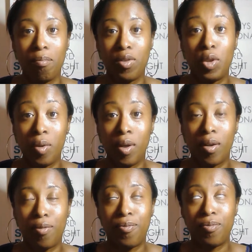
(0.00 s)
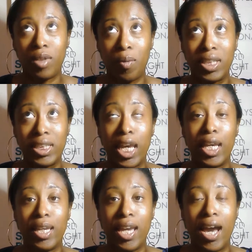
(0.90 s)
Two, I want to
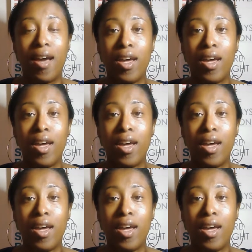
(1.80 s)
say, yeah,